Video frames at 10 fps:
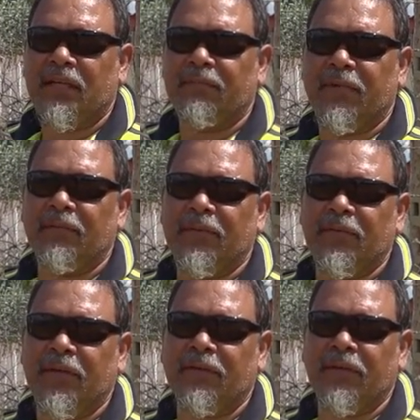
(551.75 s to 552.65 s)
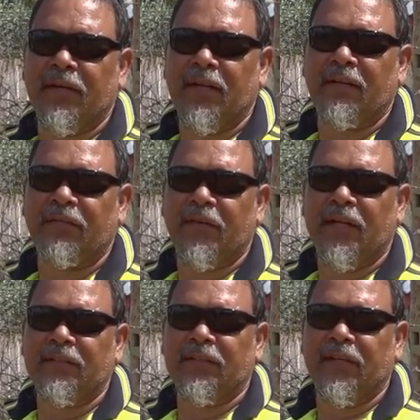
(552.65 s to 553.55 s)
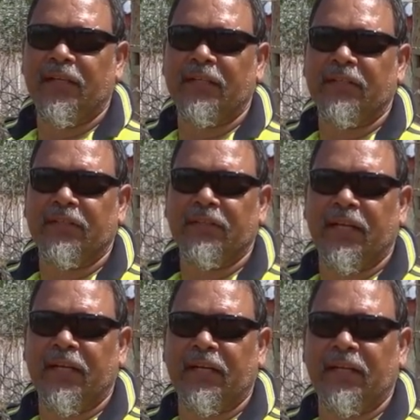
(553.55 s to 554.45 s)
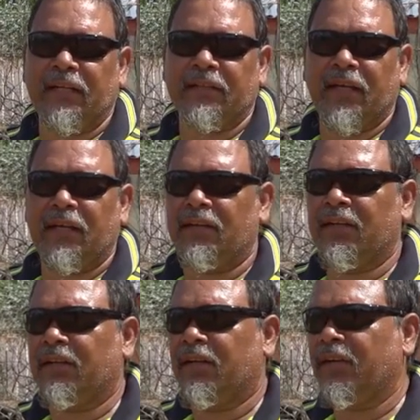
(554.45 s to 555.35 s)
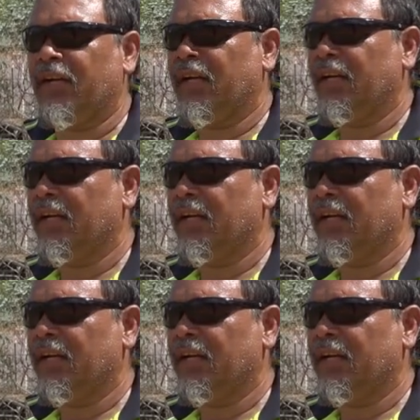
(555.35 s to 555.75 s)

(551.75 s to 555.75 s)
the moment we haven't got any funds or anything to get anything done on the loader.